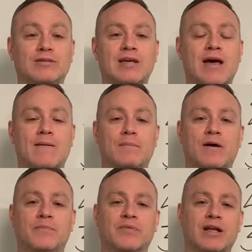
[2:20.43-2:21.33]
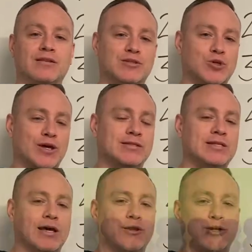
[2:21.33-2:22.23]
the time, but let's go ahead and
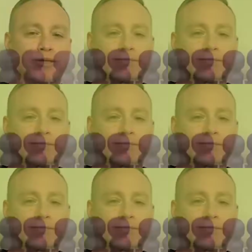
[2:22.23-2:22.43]
take a look.